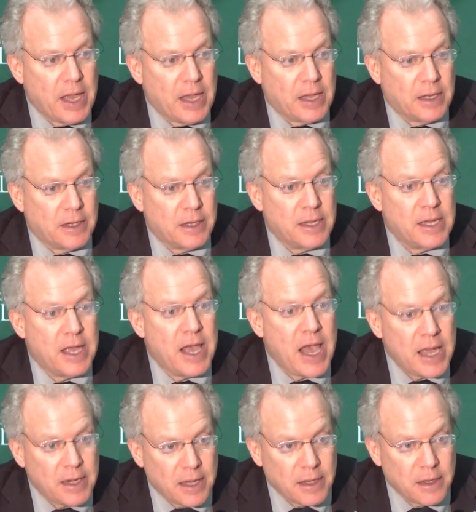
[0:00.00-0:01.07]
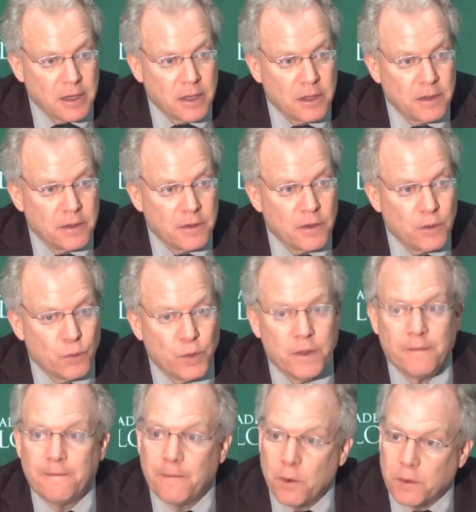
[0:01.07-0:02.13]
and headache with
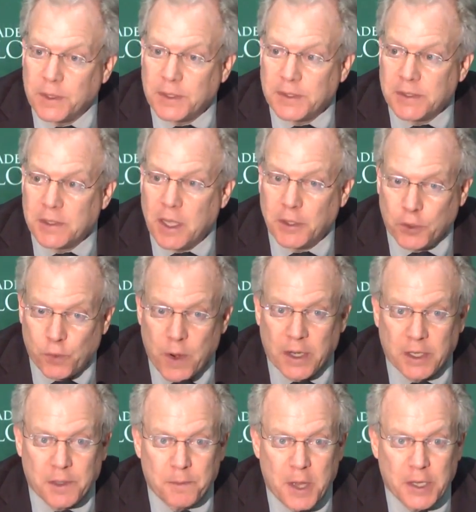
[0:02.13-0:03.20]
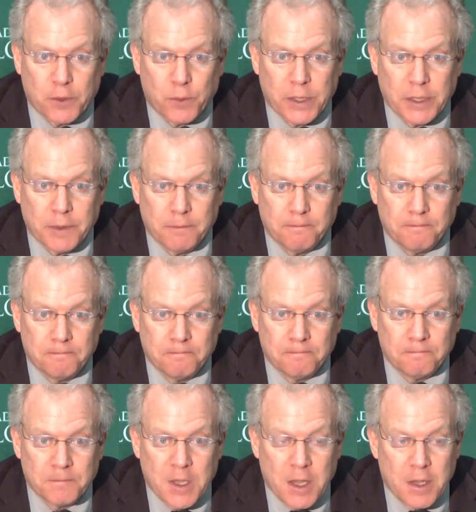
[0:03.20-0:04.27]
a focus on chronic migraine.
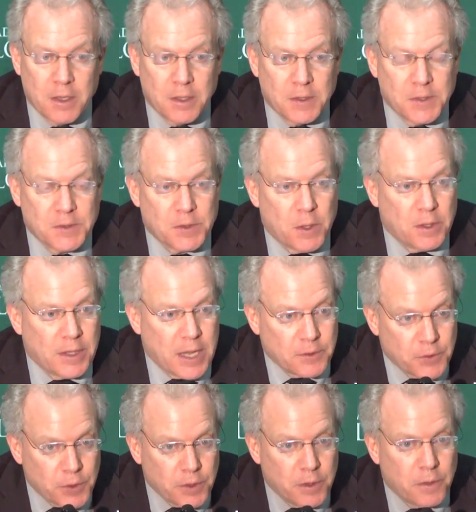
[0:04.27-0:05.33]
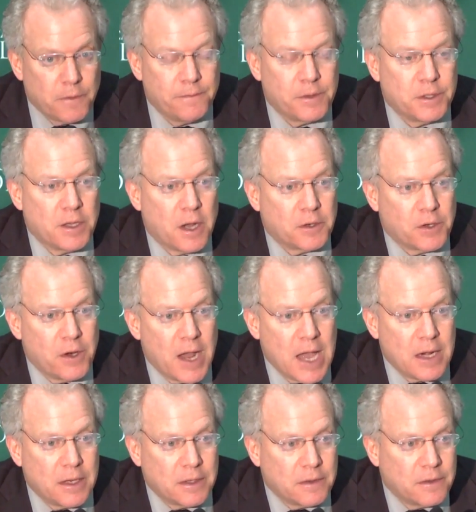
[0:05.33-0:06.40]
So I'll now turn it over to Dr.
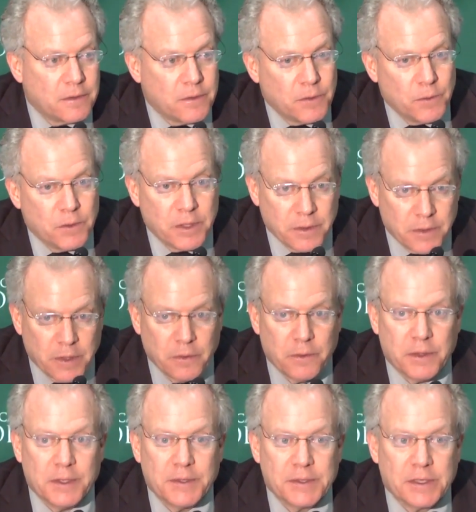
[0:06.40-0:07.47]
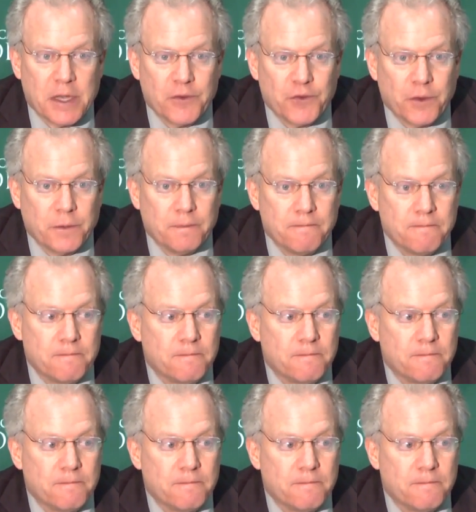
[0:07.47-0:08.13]
Hallett to continue the discussion.